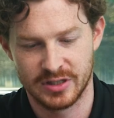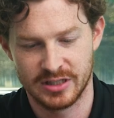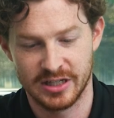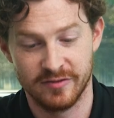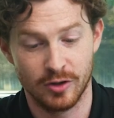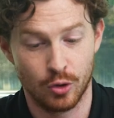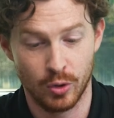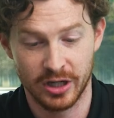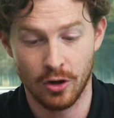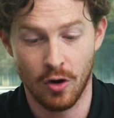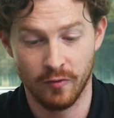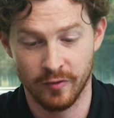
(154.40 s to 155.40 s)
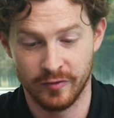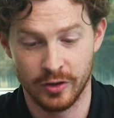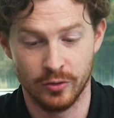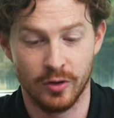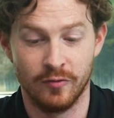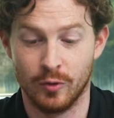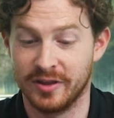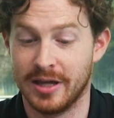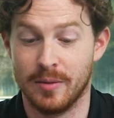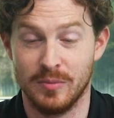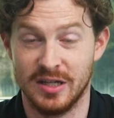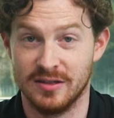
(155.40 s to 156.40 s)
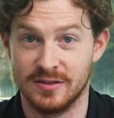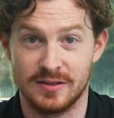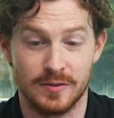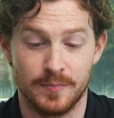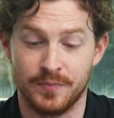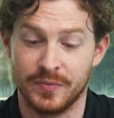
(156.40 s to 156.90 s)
To give a quick overview of what that means,